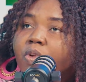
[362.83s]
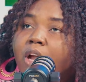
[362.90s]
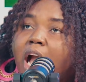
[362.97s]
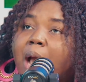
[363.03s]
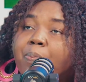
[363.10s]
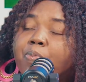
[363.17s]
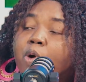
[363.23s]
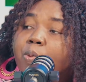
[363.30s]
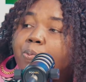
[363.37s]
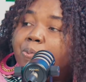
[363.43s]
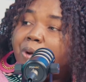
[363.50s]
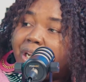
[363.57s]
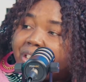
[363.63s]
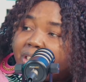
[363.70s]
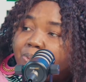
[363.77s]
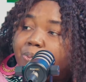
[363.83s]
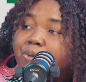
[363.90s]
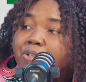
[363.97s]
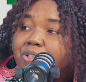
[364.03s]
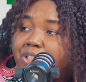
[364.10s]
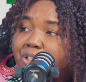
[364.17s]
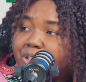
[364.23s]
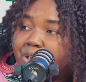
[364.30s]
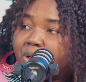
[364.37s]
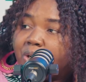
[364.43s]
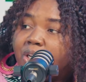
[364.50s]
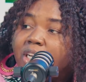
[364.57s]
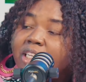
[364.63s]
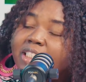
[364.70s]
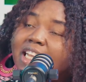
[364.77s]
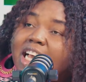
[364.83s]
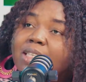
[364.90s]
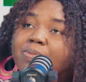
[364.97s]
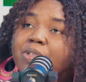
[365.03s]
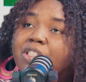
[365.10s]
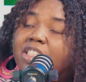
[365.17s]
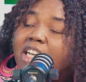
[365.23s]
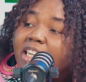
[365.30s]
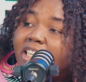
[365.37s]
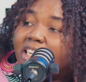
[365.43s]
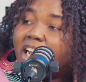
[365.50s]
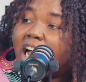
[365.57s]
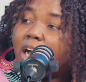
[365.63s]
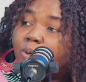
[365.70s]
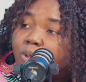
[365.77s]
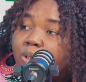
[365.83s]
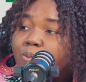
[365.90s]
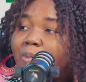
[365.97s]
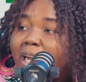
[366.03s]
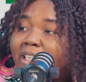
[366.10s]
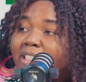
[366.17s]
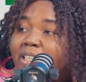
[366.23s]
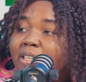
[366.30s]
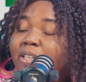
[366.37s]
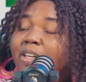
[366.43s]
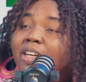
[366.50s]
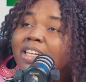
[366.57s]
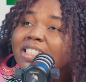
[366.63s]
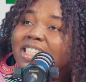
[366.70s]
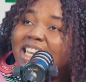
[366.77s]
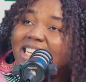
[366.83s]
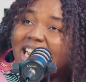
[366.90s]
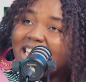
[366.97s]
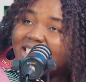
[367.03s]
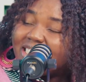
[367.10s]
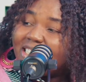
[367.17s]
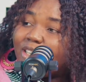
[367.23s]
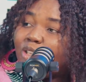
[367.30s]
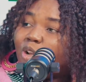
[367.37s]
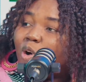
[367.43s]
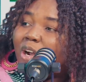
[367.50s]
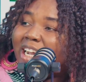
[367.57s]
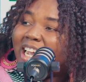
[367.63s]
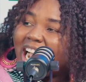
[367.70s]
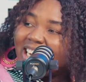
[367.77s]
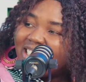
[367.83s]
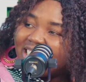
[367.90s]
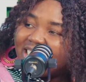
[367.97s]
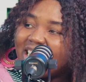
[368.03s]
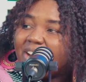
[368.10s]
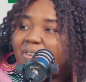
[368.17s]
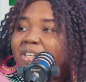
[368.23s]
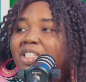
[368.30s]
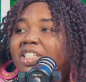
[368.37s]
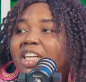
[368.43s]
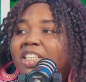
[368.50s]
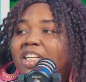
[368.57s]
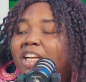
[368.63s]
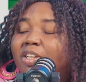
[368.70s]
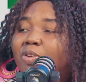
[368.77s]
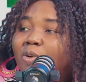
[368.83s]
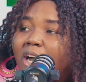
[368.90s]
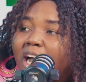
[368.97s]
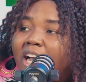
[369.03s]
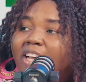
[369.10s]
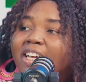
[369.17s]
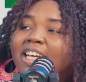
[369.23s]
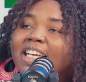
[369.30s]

appropriate procedure that has been channeled out by the tenancy law guiding the resident that you are,